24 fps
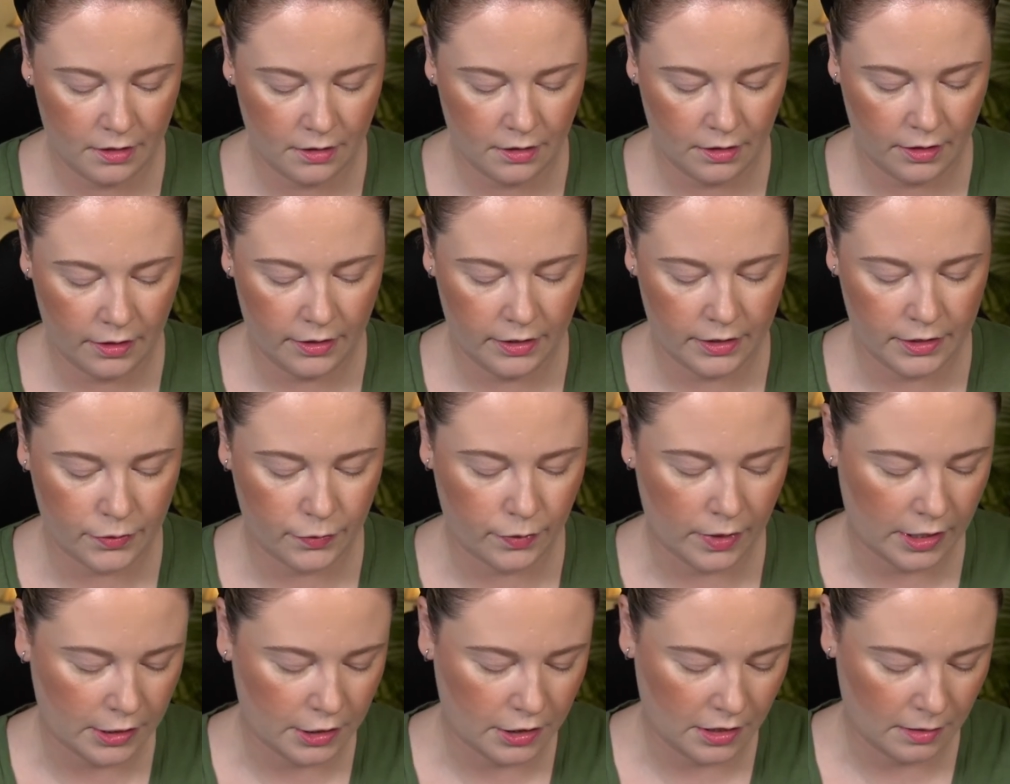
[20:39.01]
I'll go ahead and
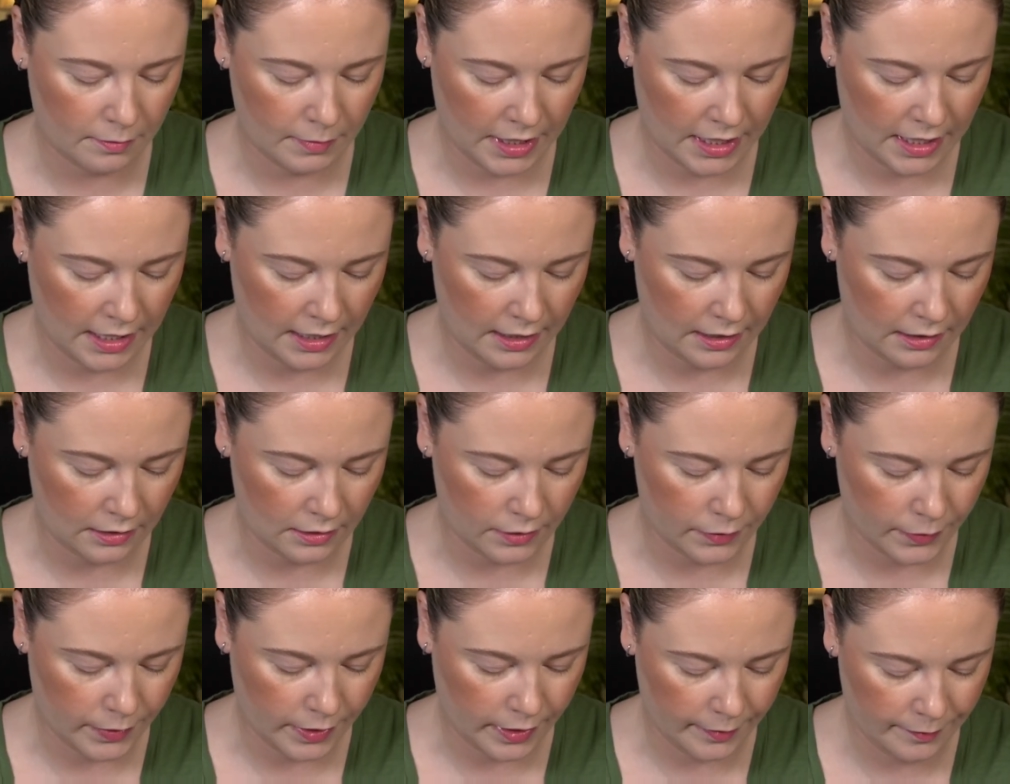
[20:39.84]
swatch it on my hand
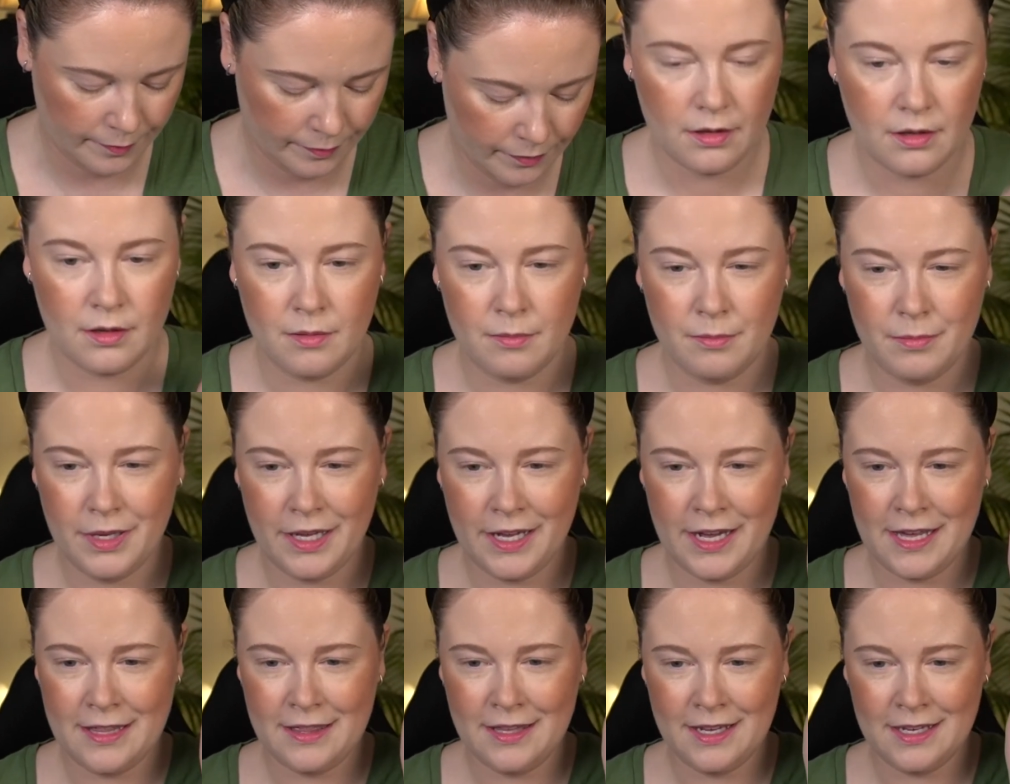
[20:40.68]
as well.
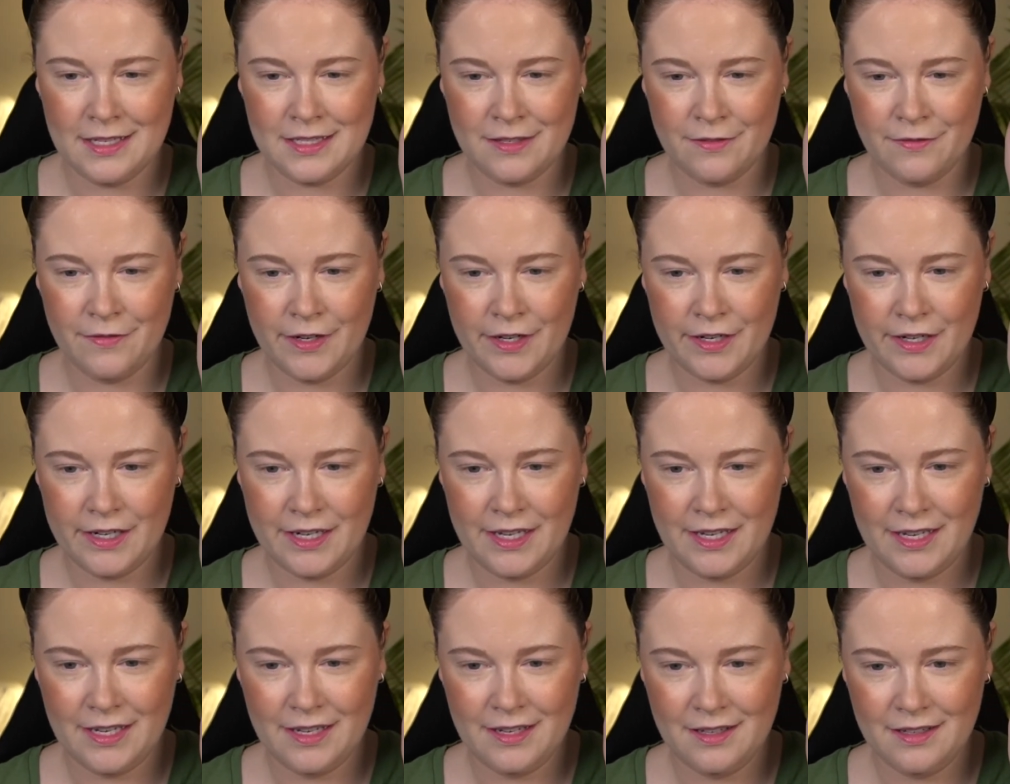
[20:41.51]
But I think it's a
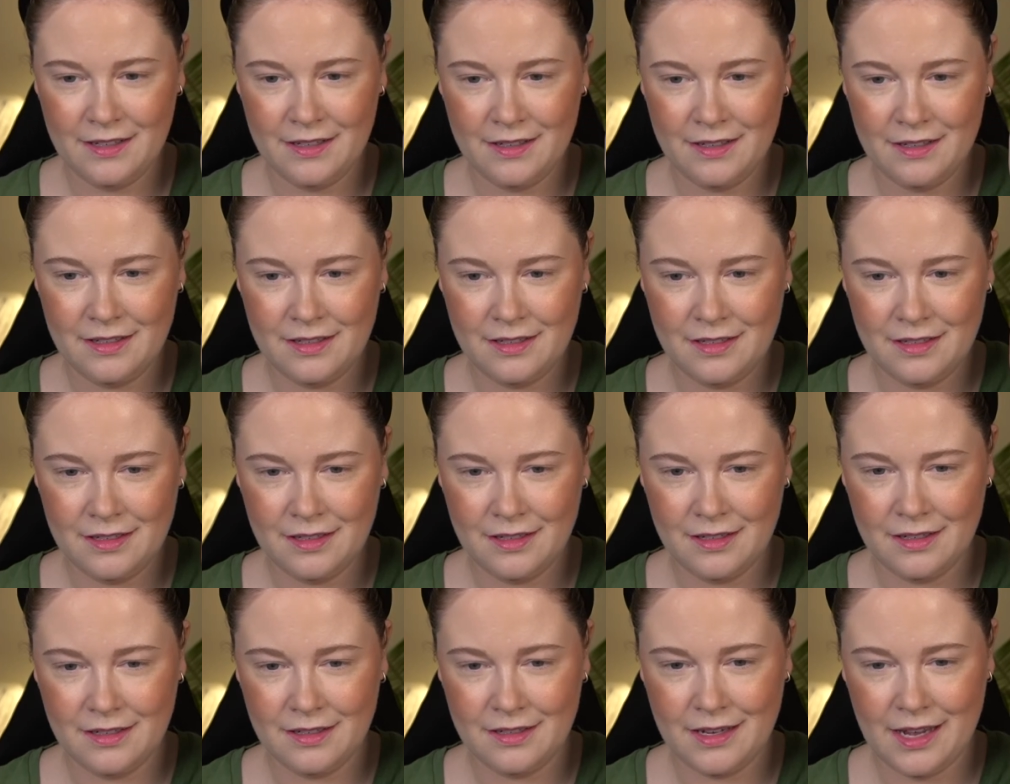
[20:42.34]
very
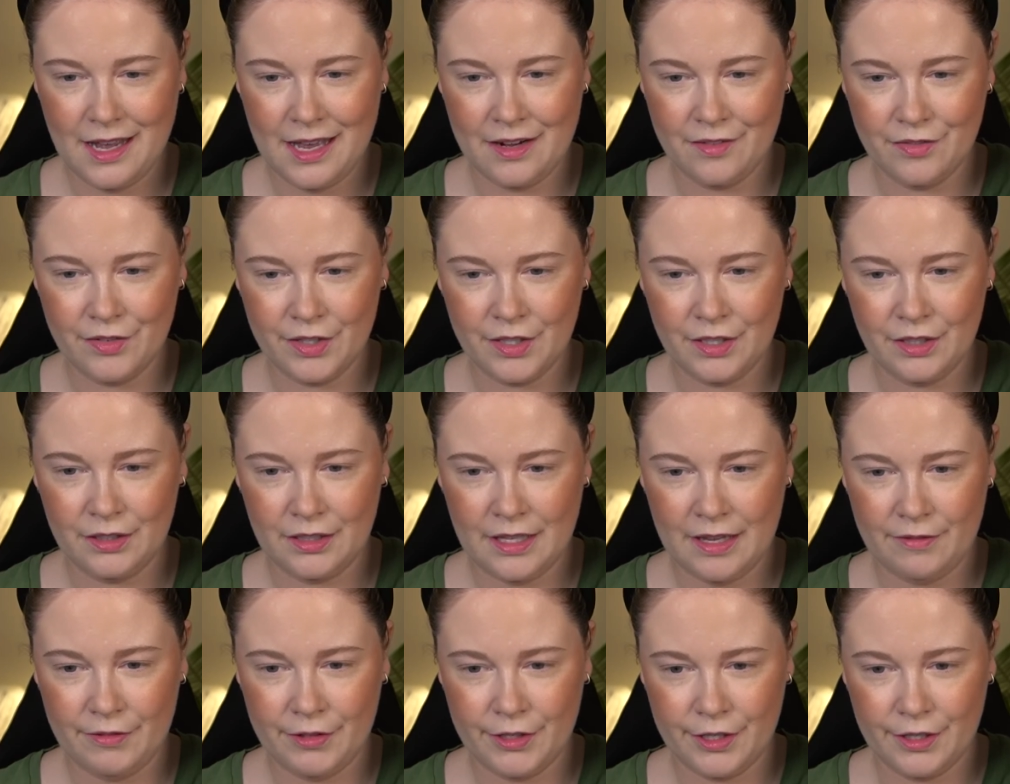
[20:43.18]
kind of
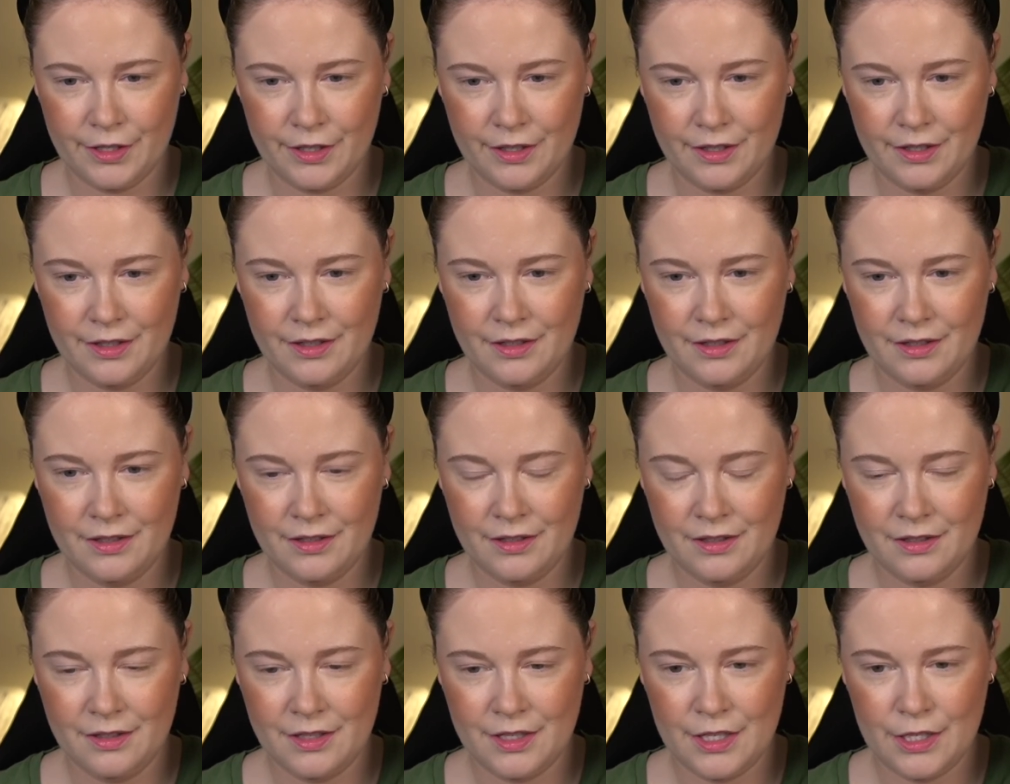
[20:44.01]
clever
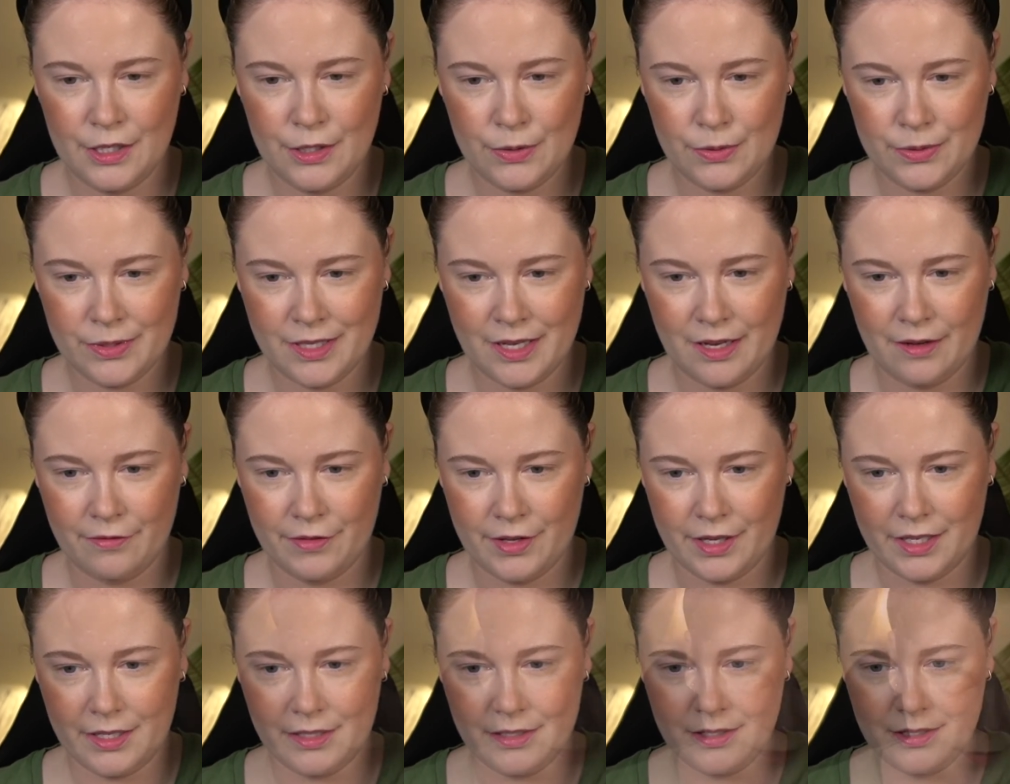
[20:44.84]
use of
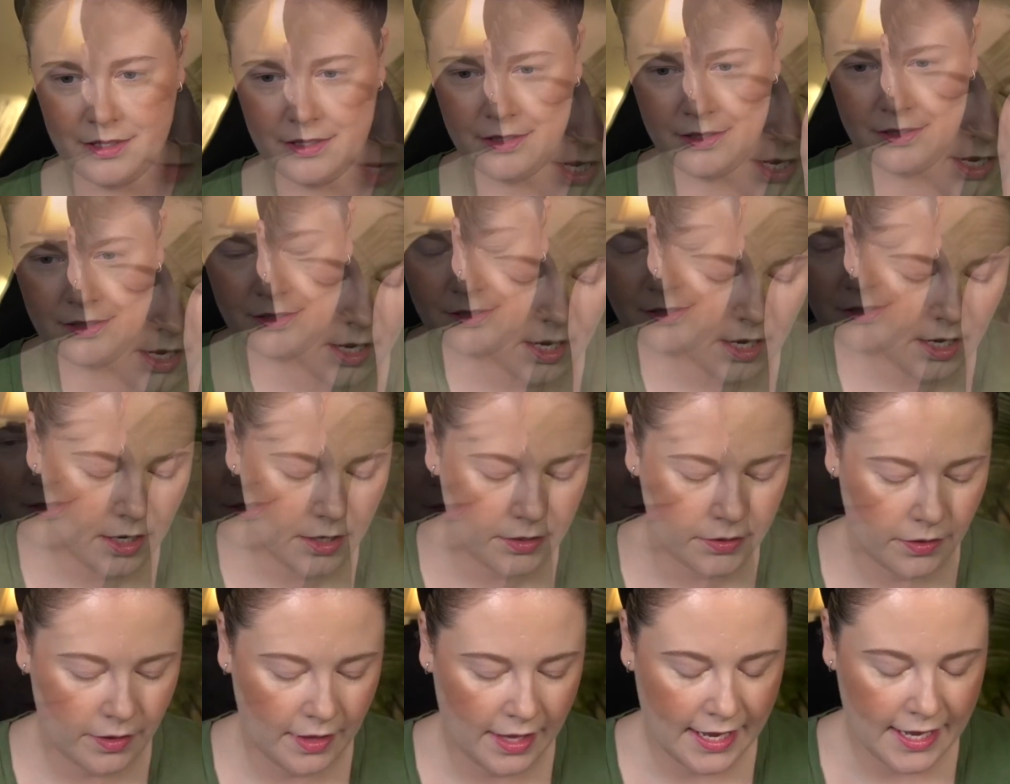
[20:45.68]
it.
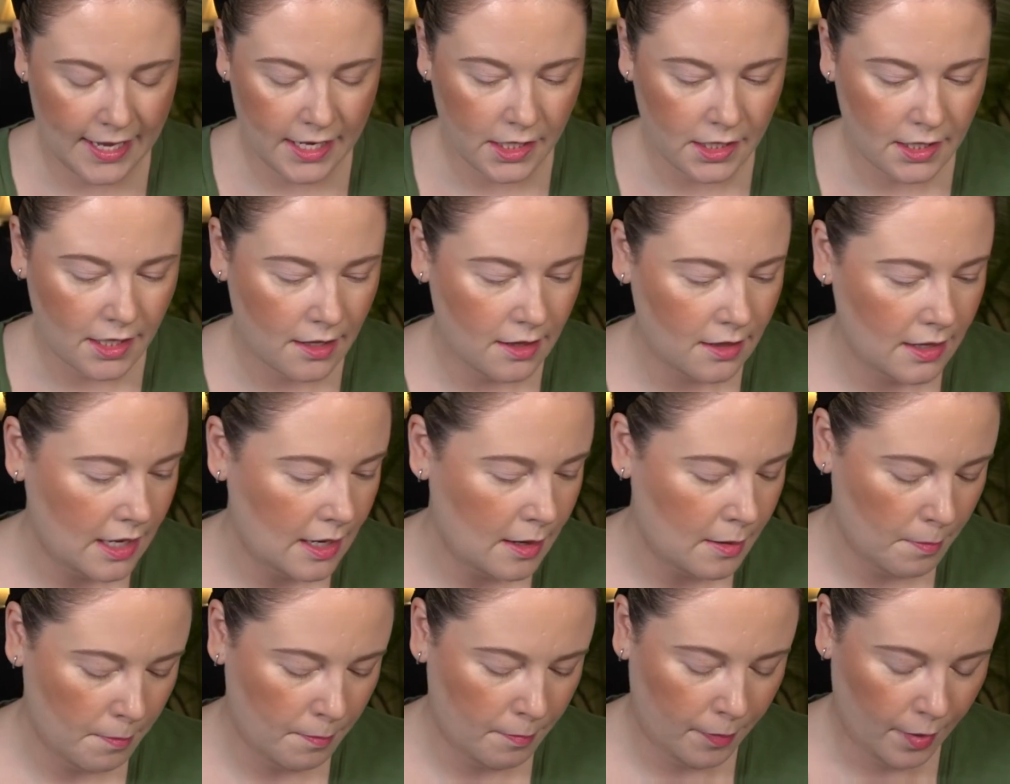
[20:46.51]
So that is
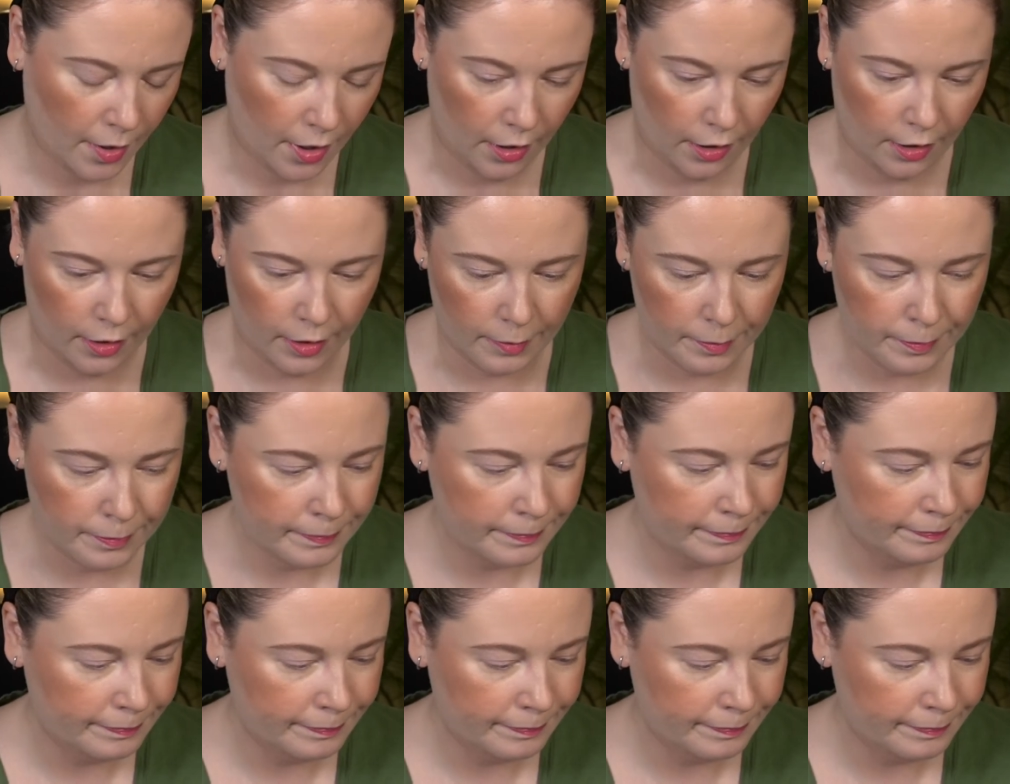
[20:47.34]
the balm,